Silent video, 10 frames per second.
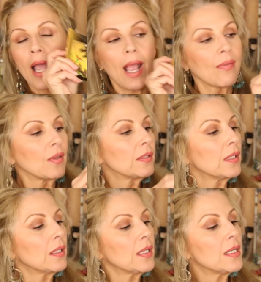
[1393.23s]
and the
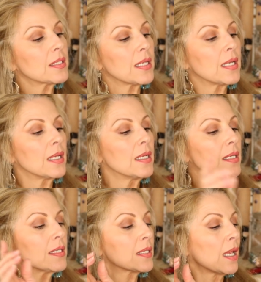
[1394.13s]
Lily's
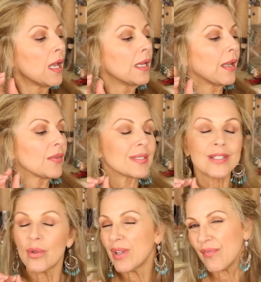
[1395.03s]
is, now this
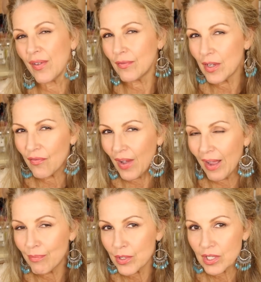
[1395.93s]
is only
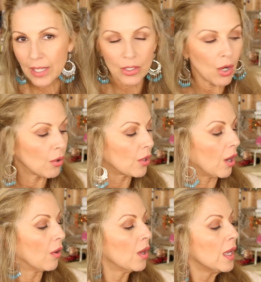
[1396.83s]
55%
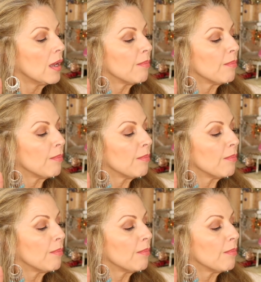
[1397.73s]
cocoa,